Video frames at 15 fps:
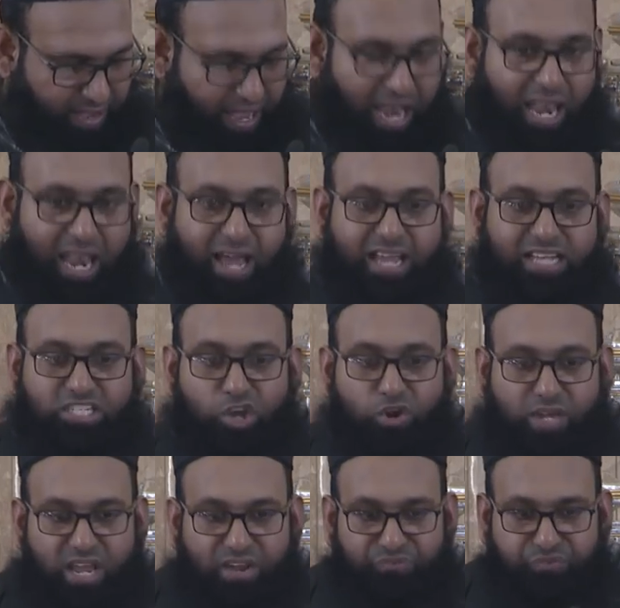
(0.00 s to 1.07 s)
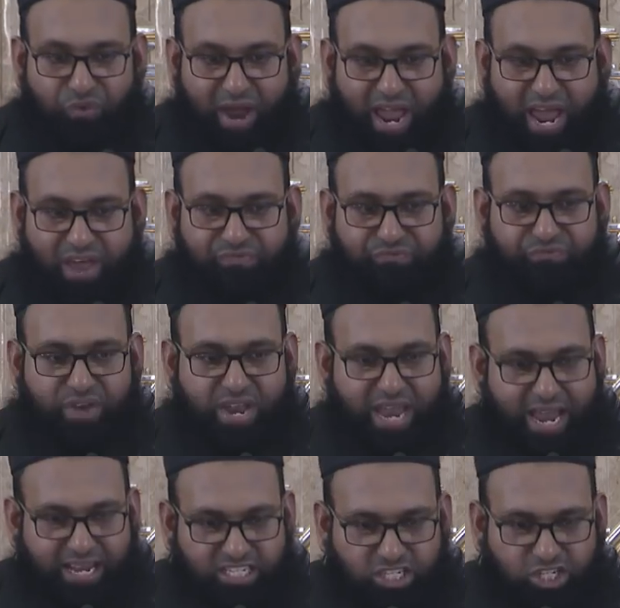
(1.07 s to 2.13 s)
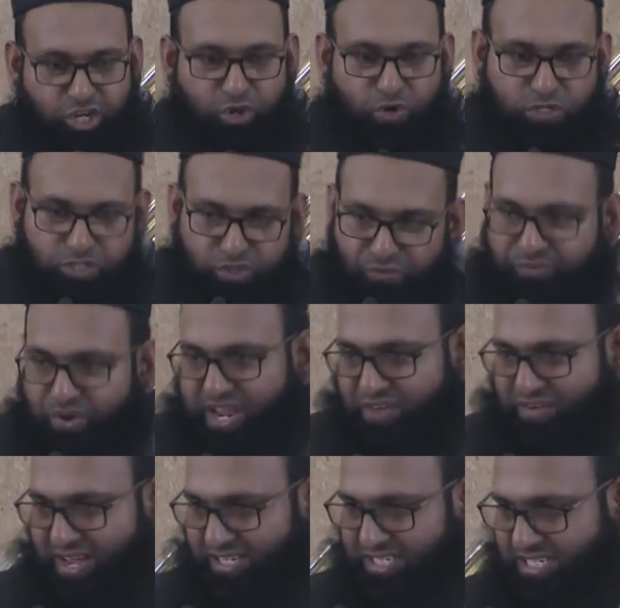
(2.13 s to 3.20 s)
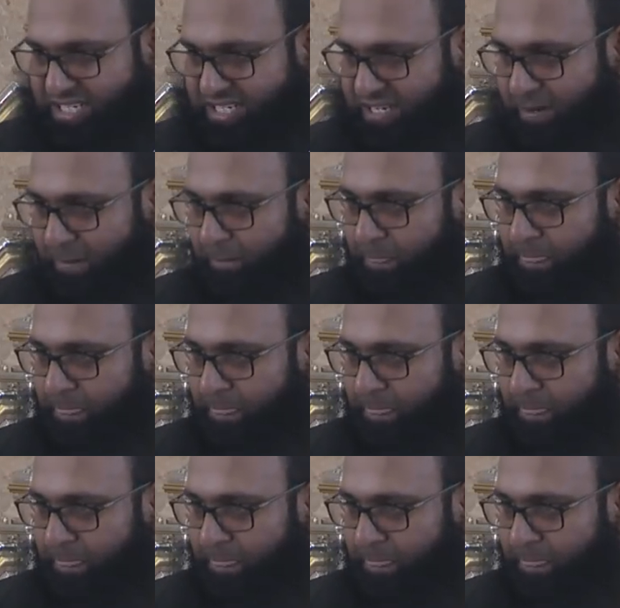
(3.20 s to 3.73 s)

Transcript: Allah is looking for every excuse to forgive us.